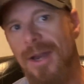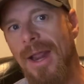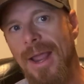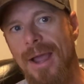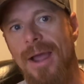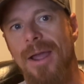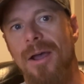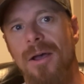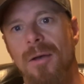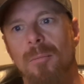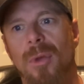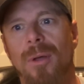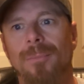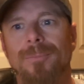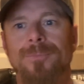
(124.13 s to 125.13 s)
AI
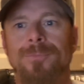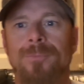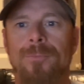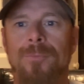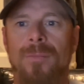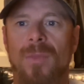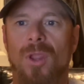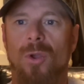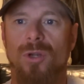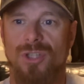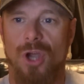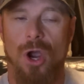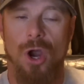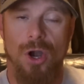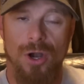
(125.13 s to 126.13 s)
hub.
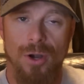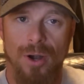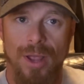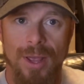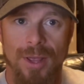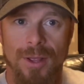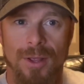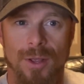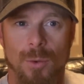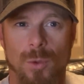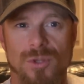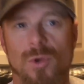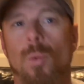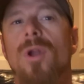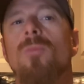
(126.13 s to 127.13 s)
Qatar
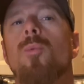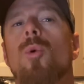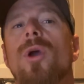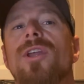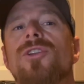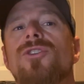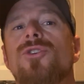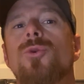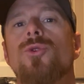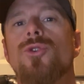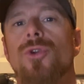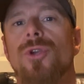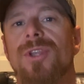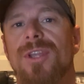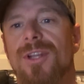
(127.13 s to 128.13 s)
was a $1.2
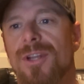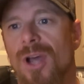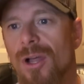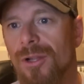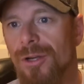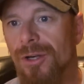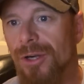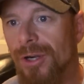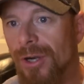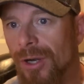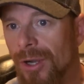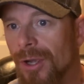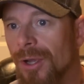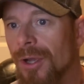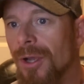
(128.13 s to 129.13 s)
trillion
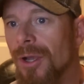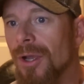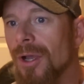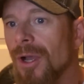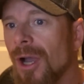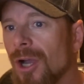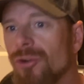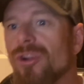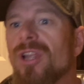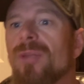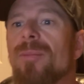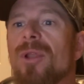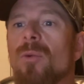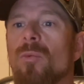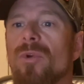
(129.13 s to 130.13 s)

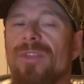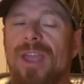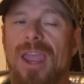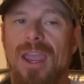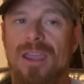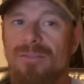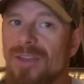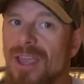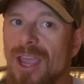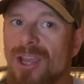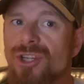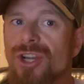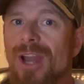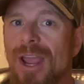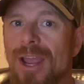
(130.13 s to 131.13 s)
agreement with
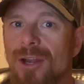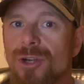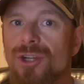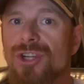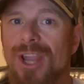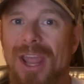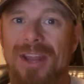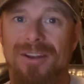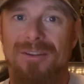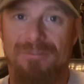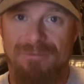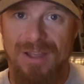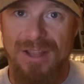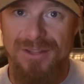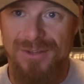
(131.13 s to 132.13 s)
aviation, energy, and
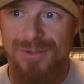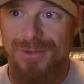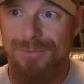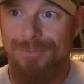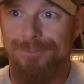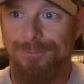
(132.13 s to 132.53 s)
defense.